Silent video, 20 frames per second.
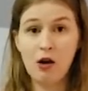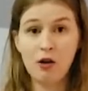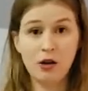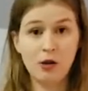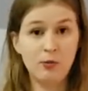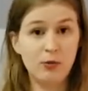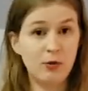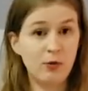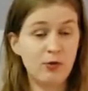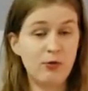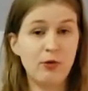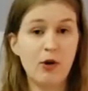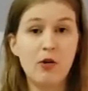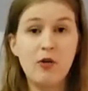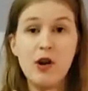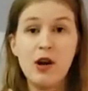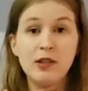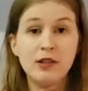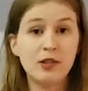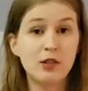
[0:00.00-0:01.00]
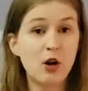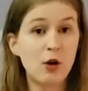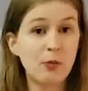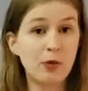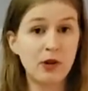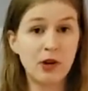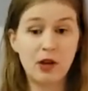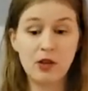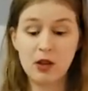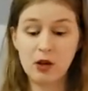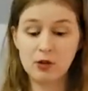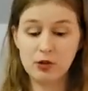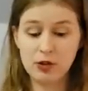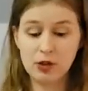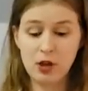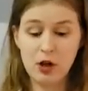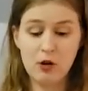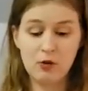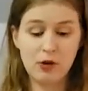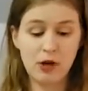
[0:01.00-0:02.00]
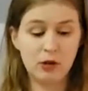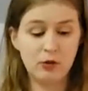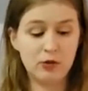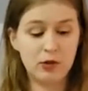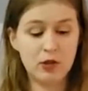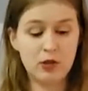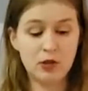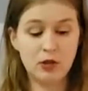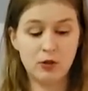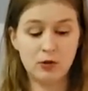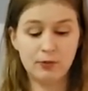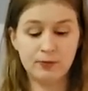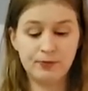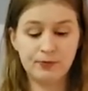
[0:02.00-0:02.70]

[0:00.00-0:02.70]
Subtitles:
Keep your throat nice and open on those low notes too.